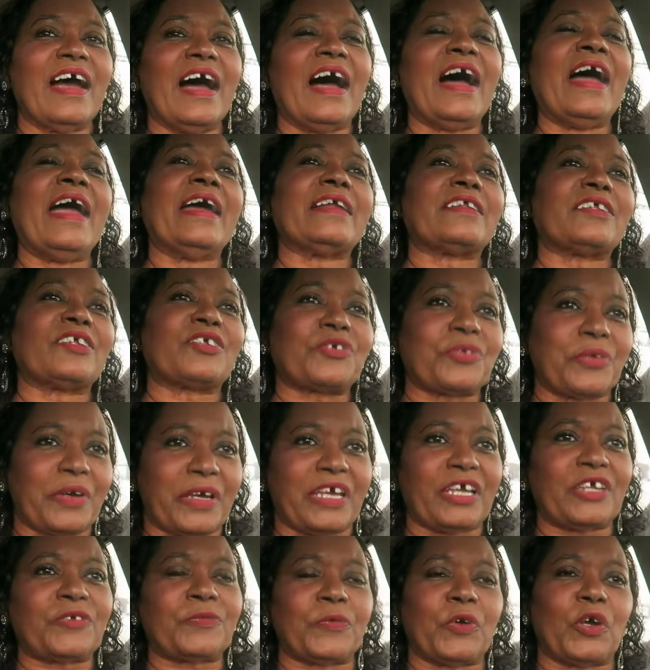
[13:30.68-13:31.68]
I had to
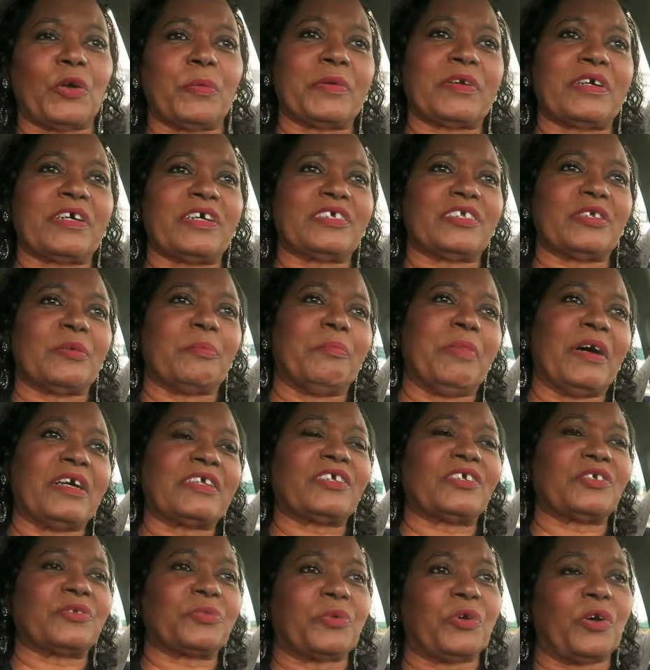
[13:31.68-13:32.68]
transfer because the
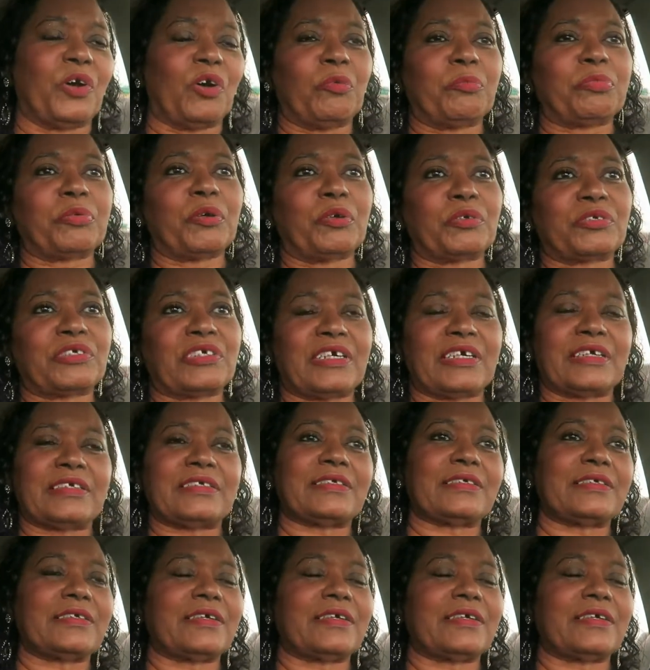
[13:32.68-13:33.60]
buses were on protest.